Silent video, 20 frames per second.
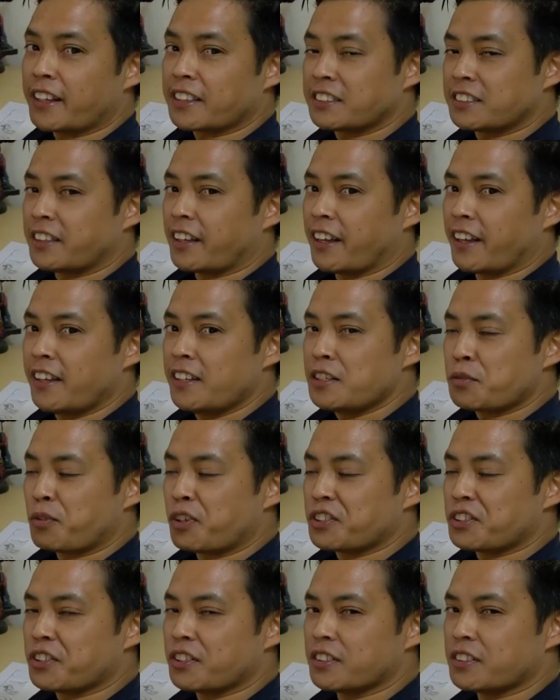stage,
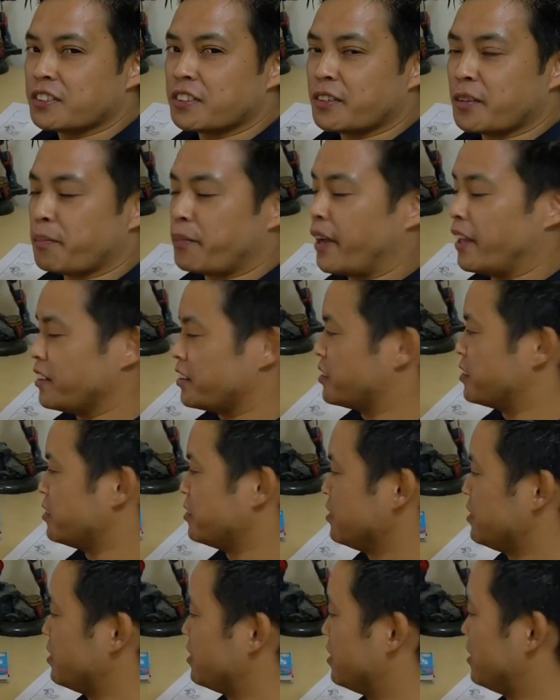which is the
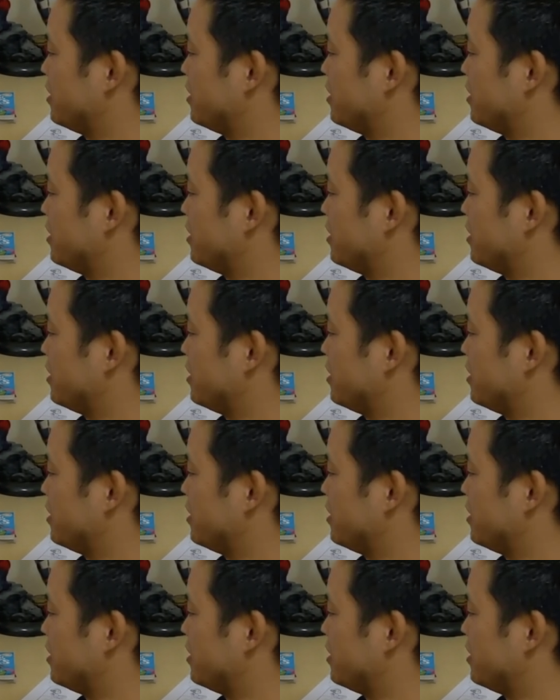pencils.